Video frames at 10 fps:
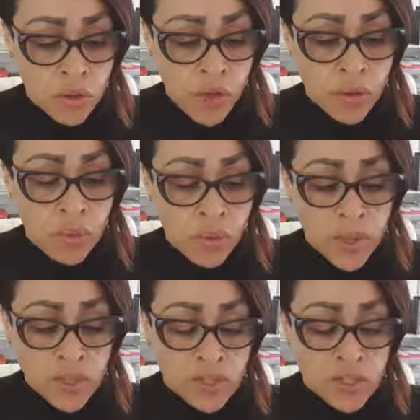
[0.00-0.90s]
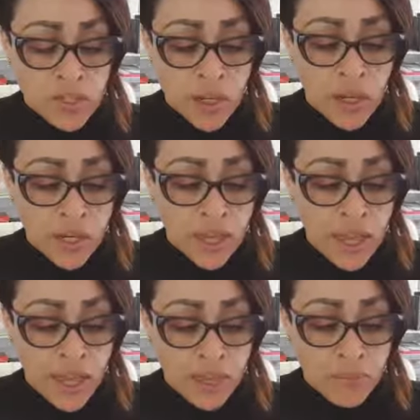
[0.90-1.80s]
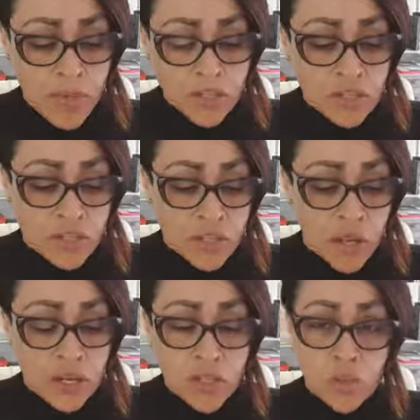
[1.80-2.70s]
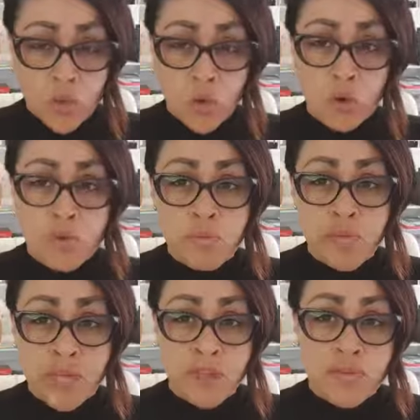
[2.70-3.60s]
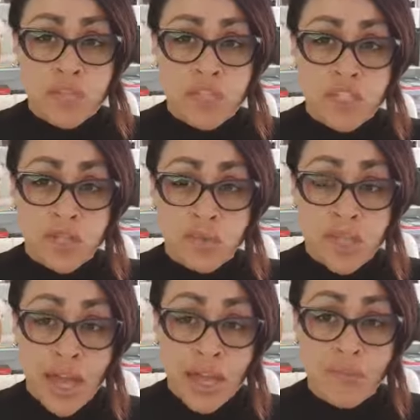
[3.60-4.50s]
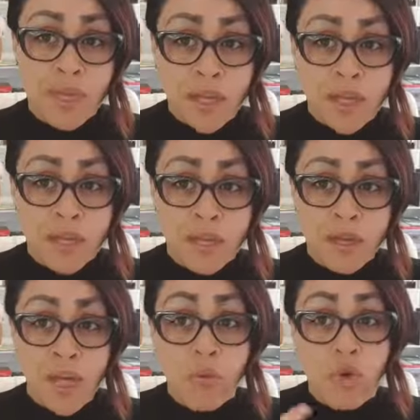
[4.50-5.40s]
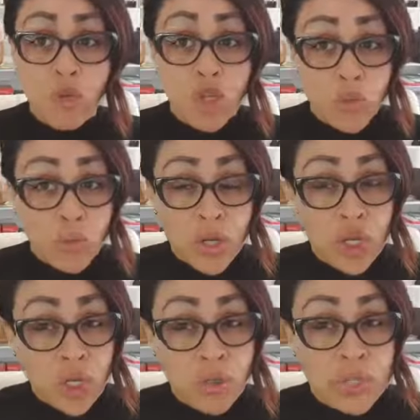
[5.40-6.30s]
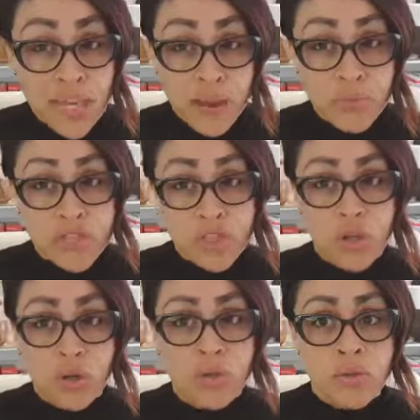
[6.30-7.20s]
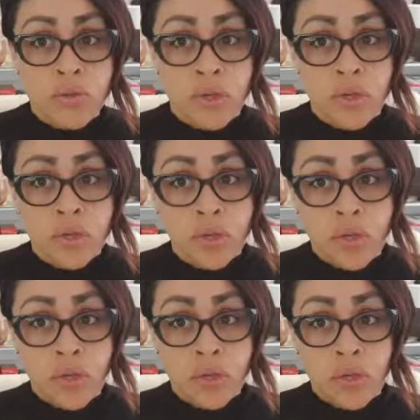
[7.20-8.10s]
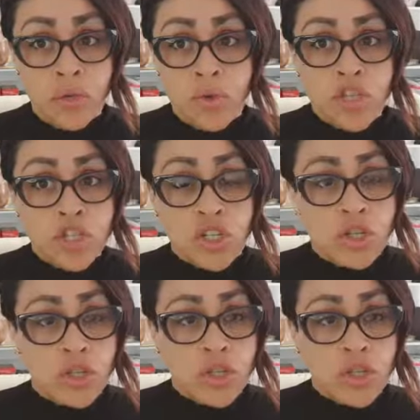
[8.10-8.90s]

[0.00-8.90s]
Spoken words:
and where society came and society's norms, belief systems came in, and when you adapted those, which